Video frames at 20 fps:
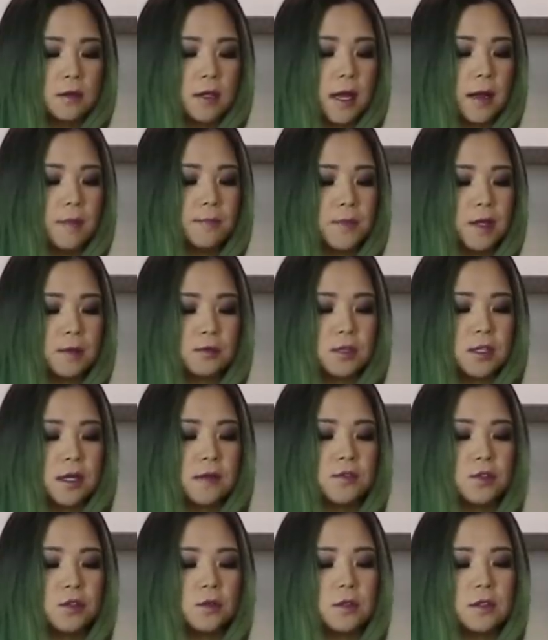Okay, I'm just gonna
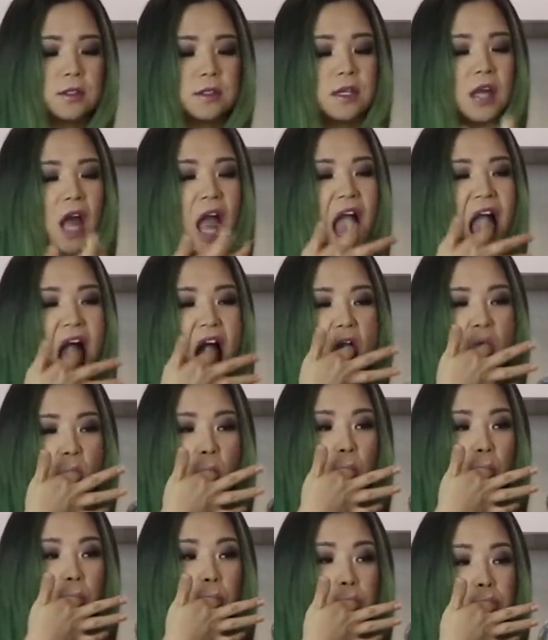have to do this.
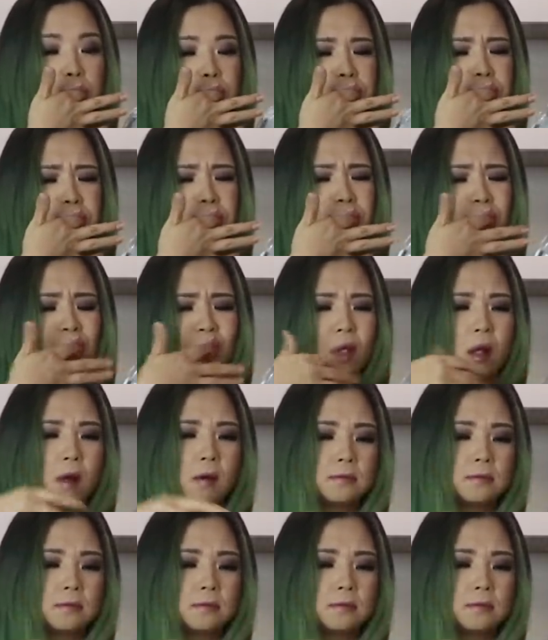Mm.